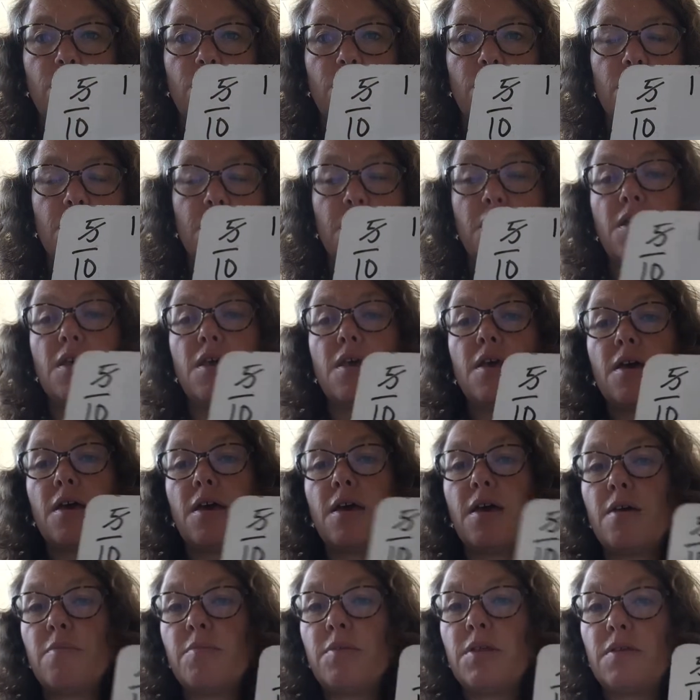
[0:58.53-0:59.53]
put 1.
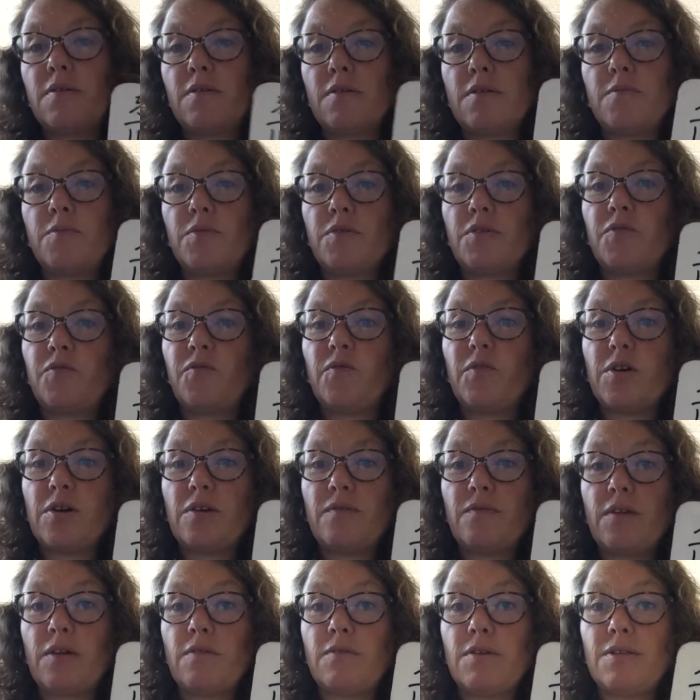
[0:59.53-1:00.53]
How many times does
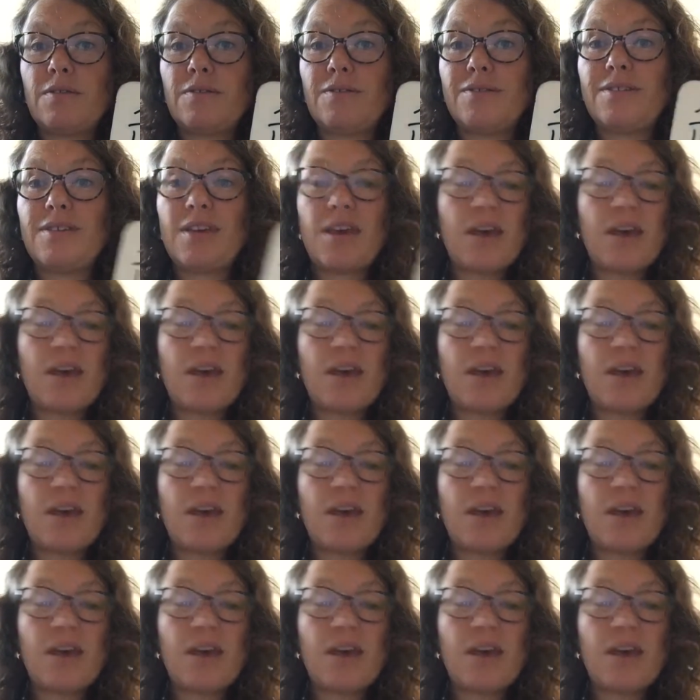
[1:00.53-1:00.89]
5 go into